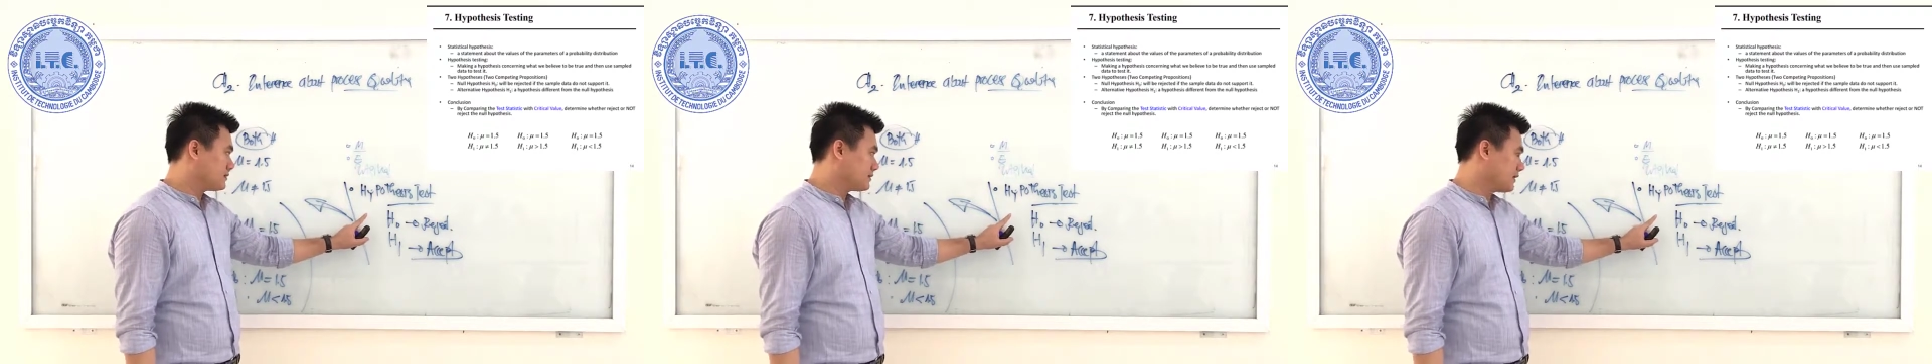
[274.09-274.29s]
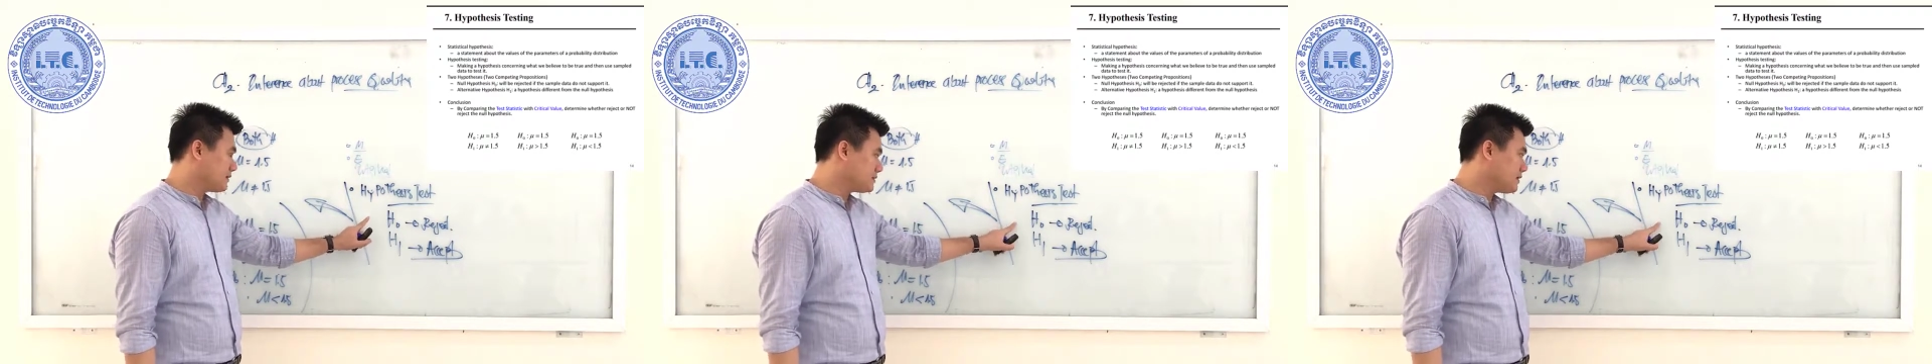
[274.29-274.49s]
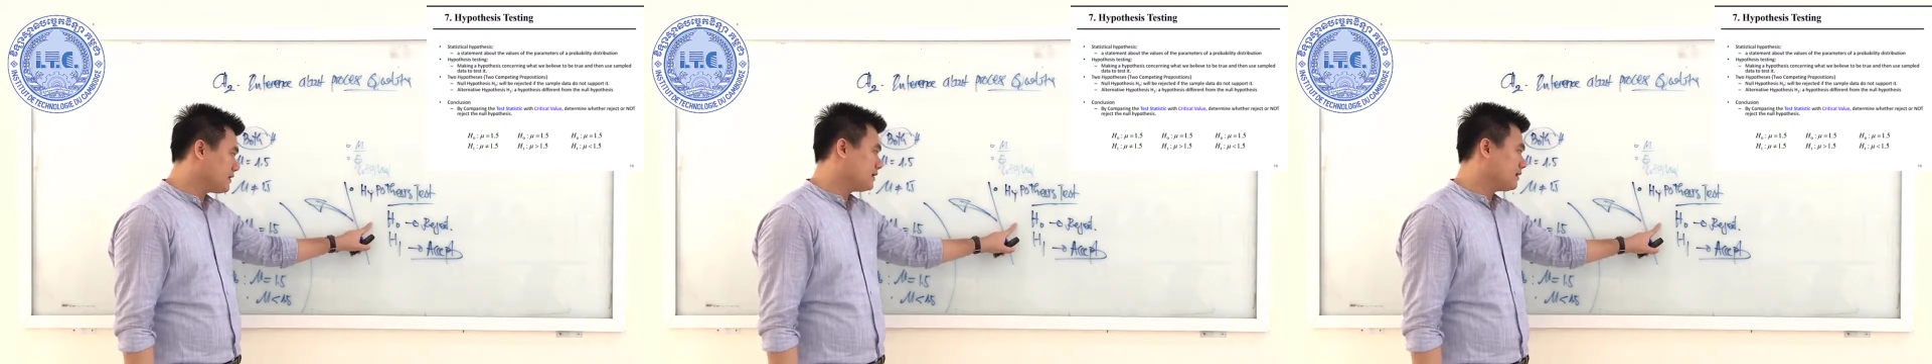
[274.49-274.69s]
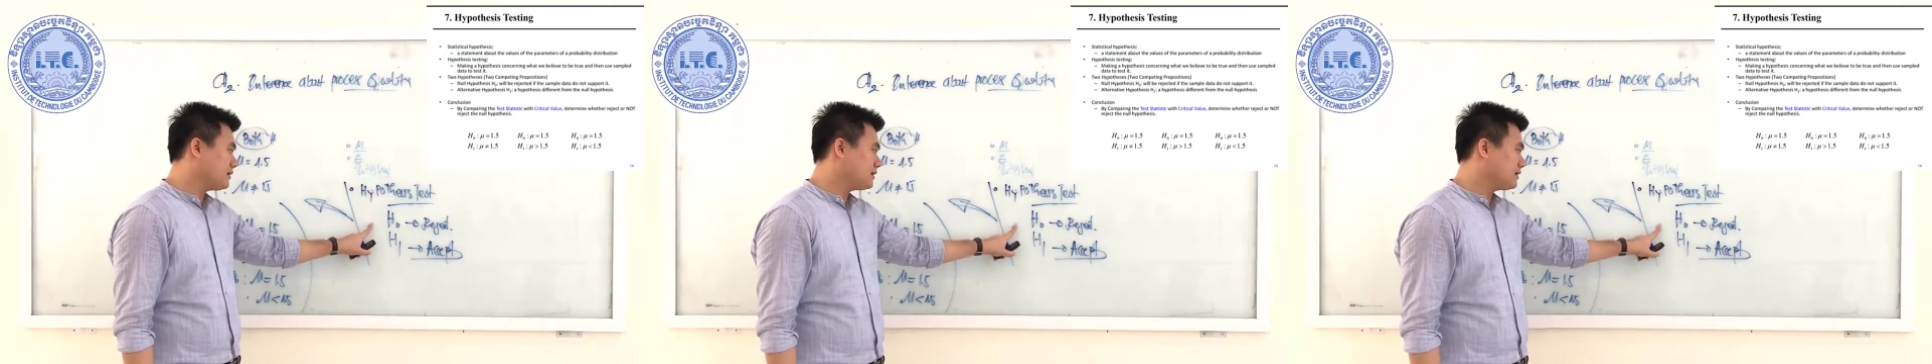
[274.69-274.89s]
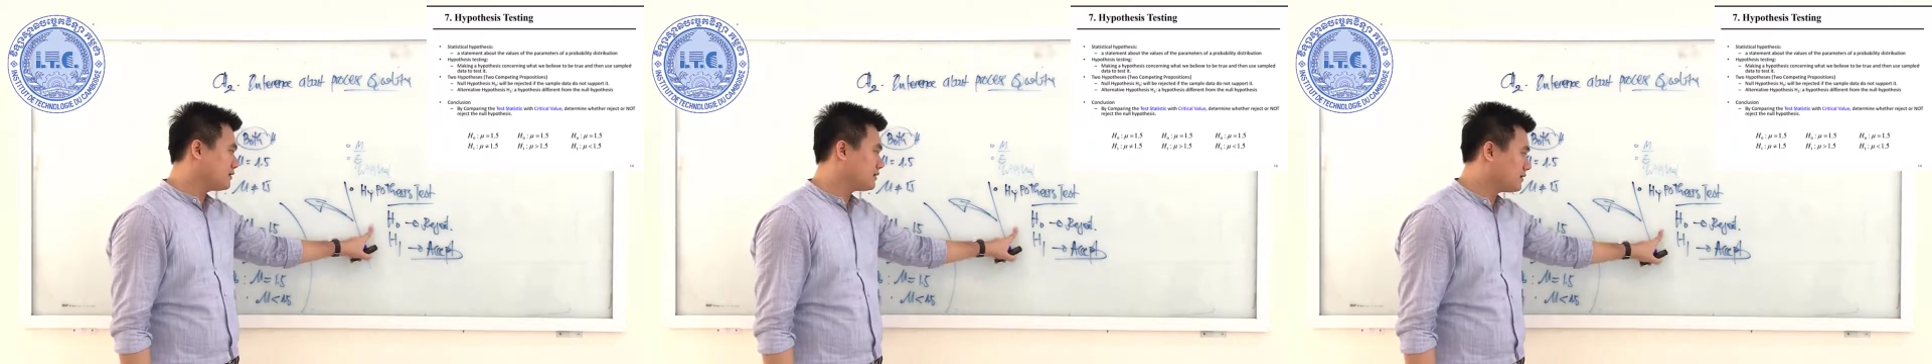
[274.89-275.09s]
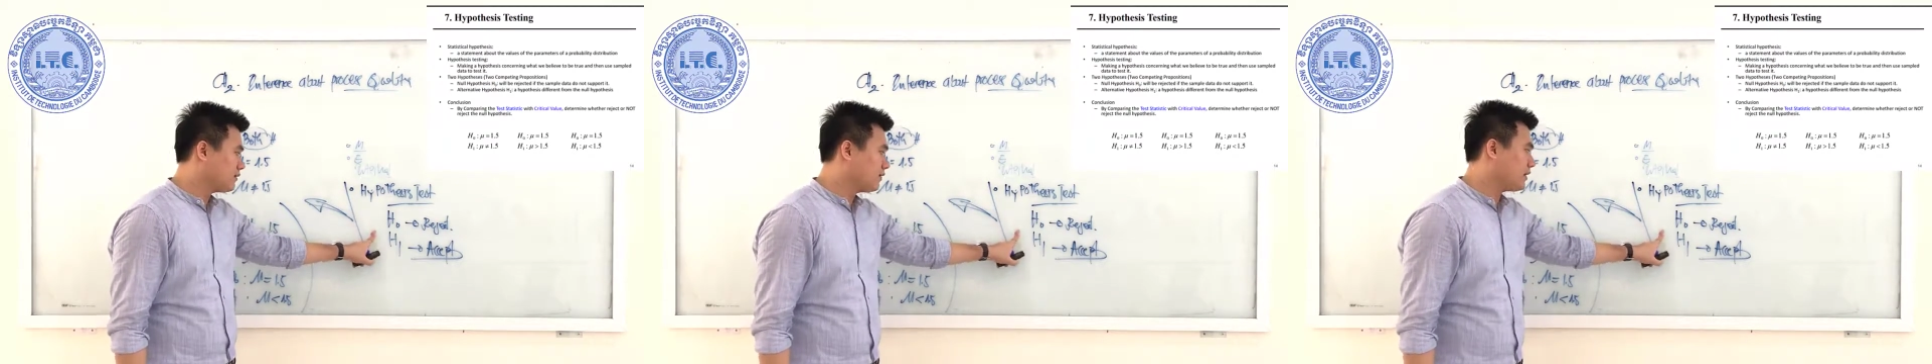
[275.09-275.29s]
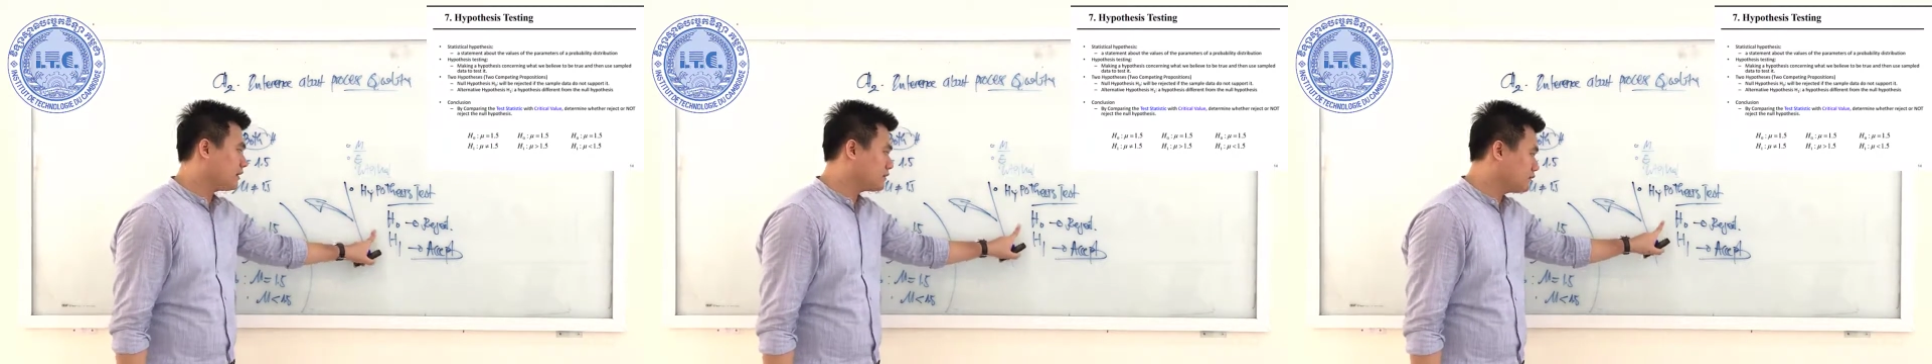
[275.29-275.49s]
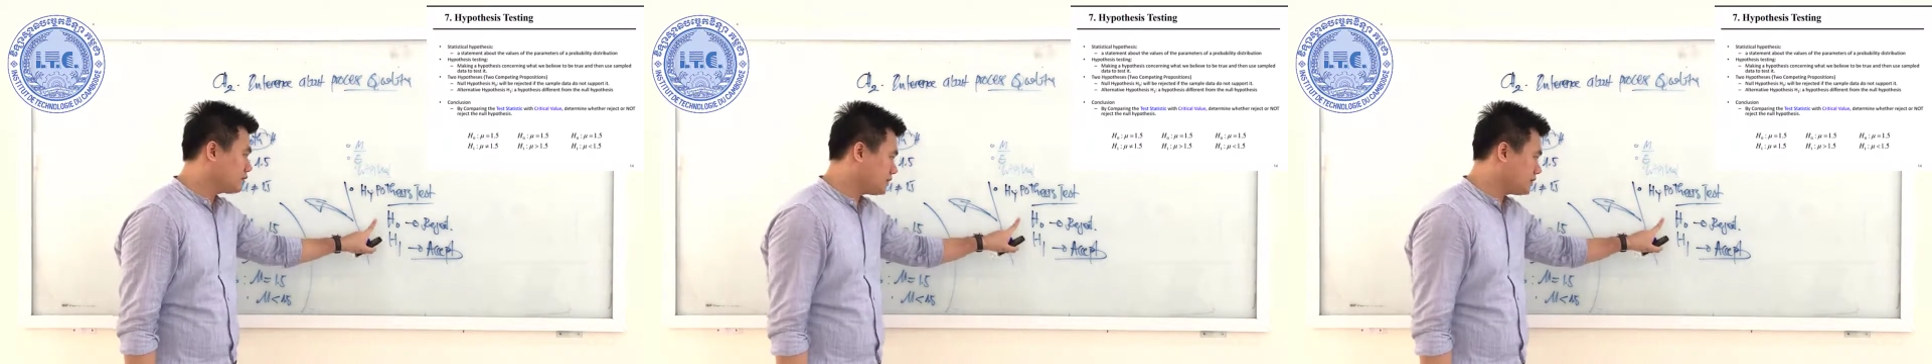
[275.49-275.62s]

testing. Going to